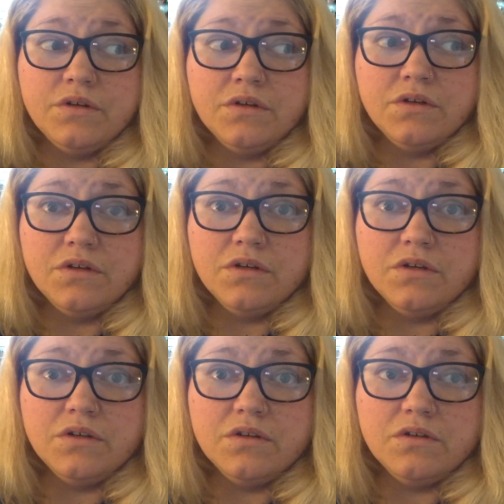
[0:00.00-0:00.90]

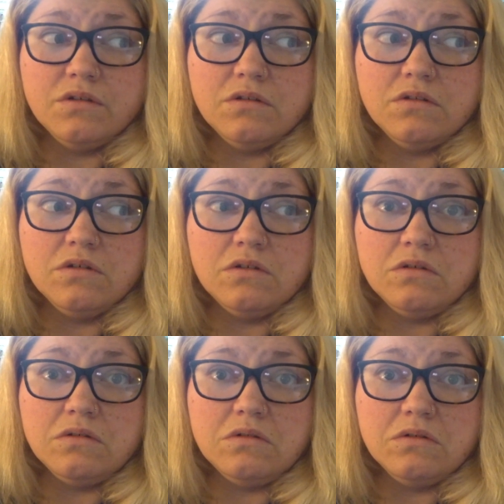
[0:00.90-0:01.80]

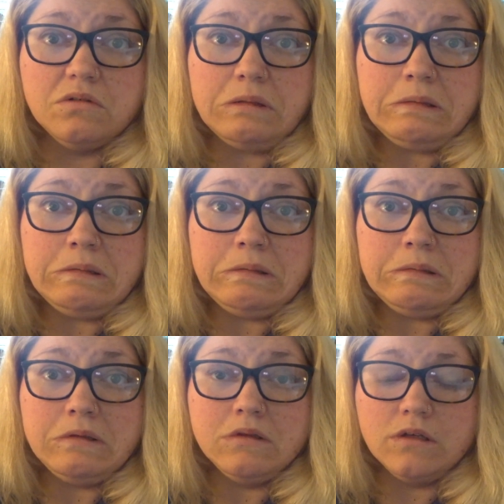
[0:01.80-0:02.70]

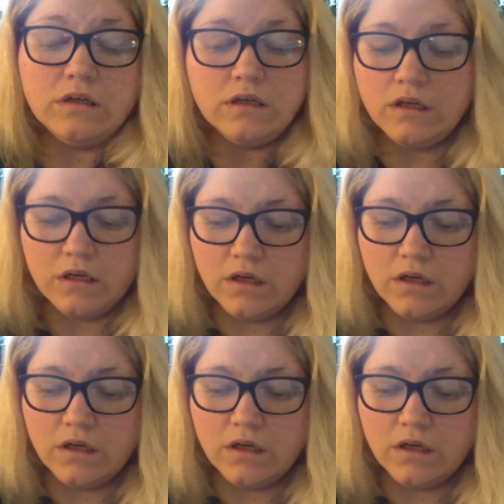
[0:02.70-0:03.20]
Nobody speaks.